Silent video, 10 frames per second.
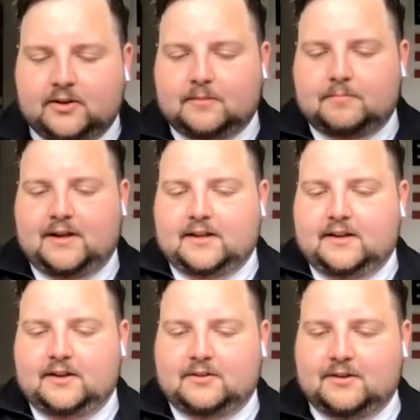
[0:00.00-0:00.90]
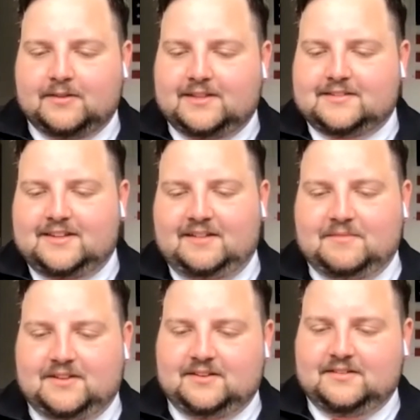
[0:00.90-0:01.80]
you're probably going to agree with this
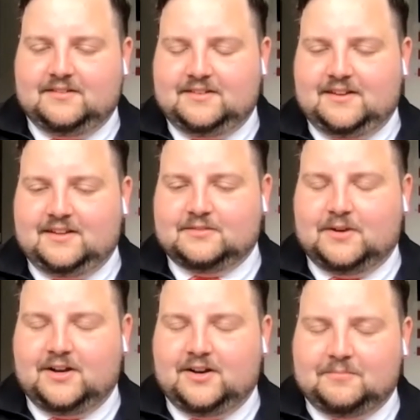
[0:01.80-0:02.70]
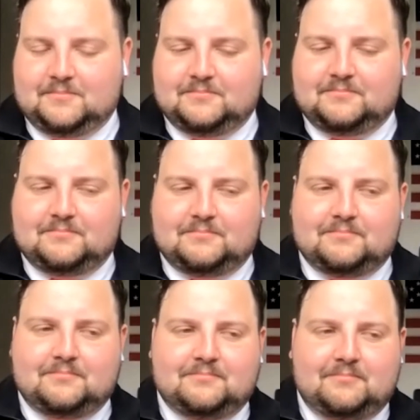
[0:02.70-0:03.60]
statement as well.
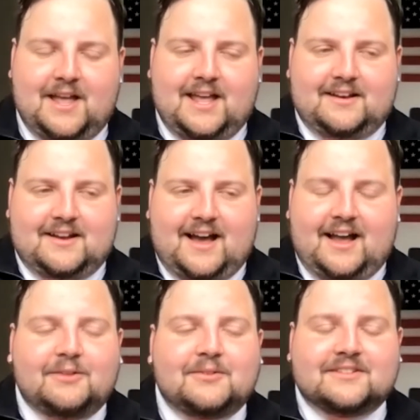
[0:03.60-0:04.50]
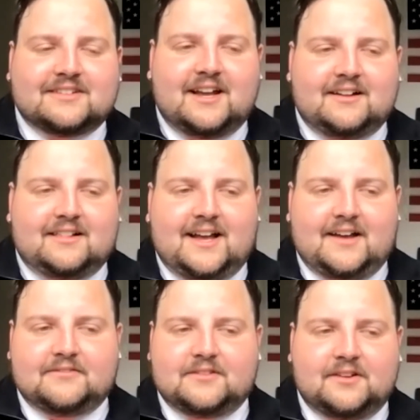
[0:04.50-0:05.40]
And I always kind of
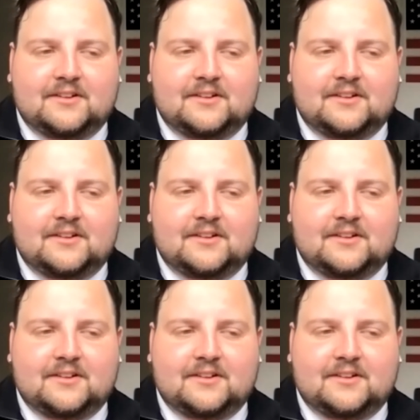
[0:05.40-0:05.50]
laughed